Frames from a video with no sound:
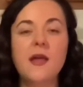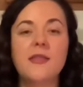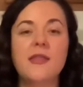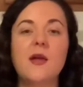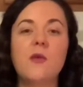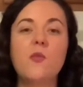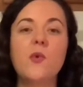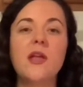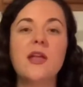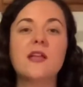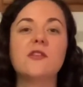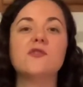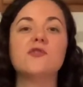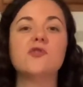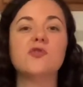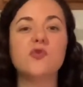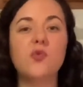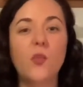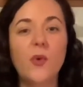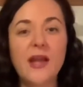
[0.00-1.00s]
Then we can
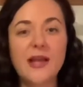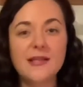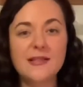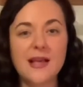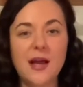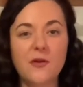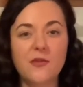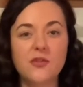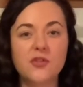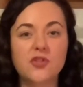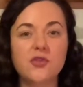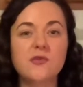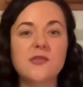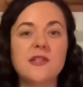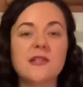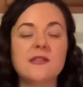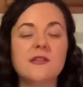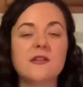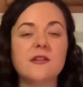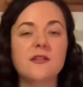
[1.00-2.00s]
squeeze out the
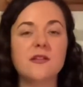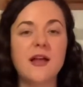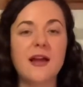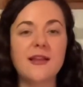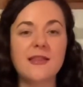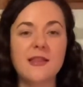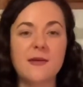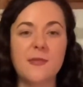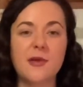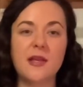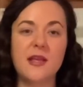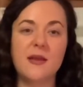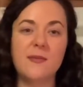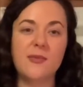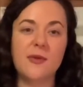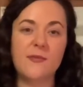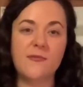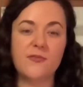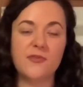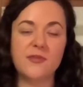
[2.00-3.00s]
juices, collect them and keep
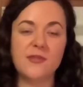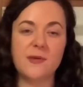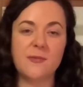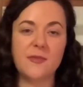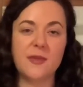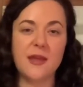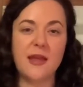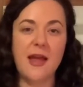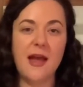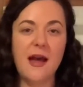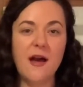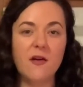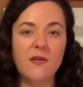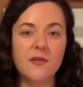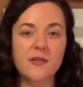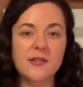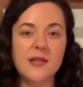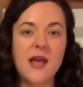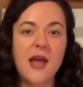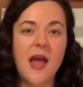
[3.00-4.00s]
them for something
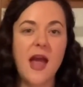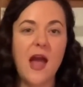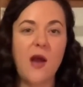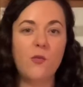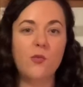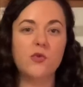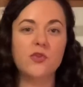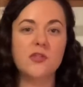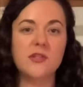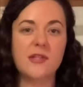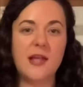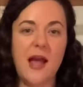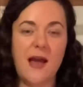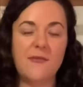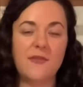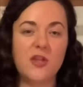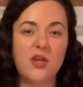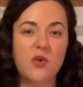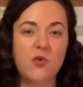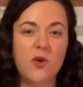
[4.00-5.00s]
else, and we'll just
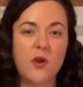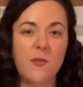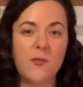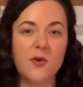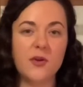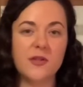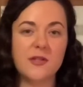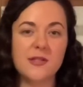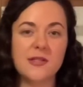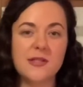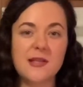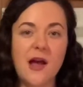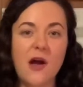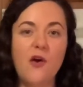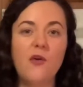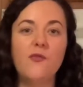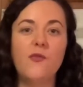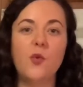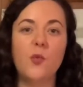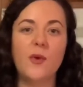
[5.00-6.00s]
have the cucumber
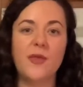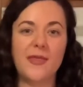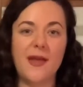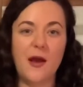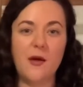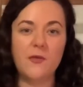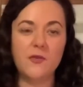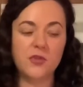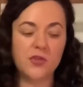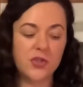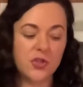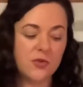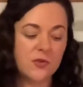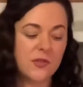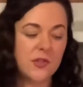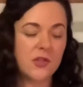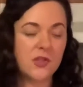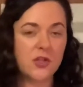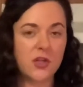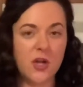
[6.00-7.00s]
itself without the
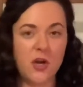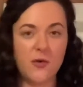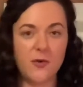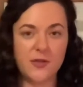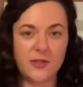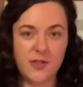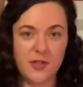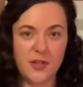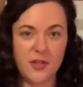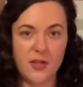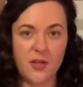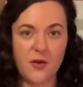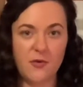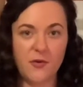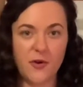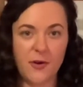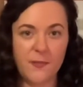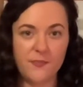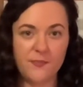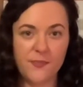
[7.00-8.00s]
juice to go into the
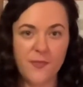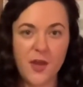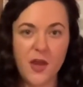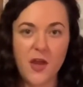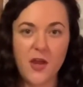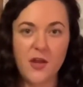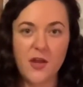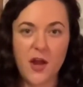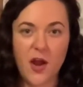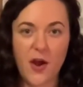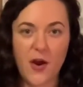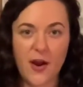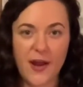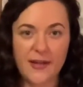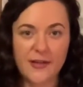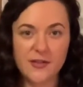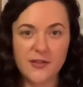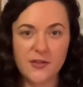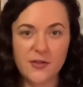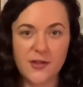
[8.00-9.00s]
yogurt. All right,
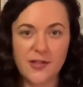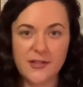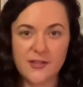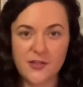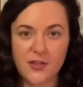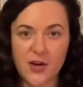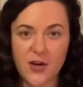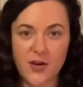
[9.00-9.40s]
so let's start